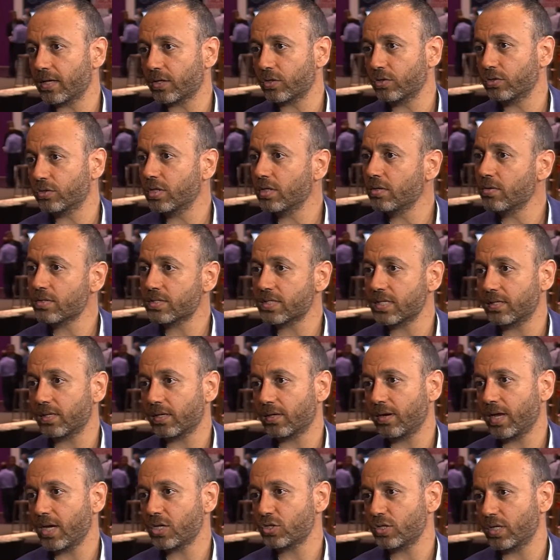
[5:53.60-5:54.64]
continuous
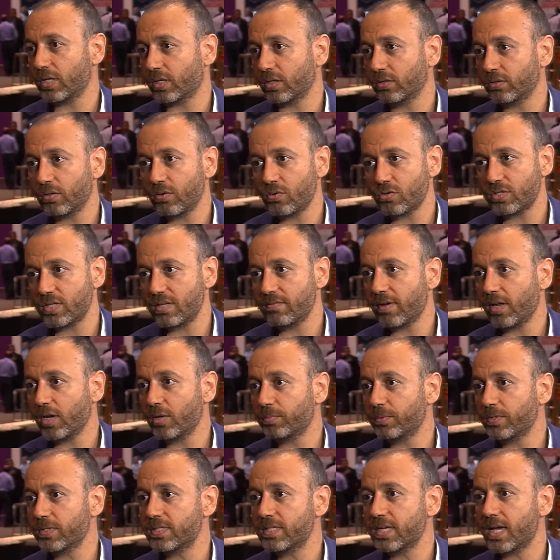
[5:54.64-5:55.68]
integration and continuous
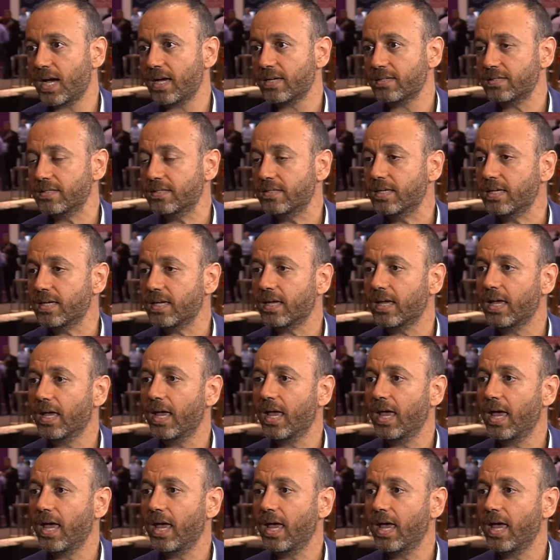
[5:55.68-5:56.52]
development, CI/CD,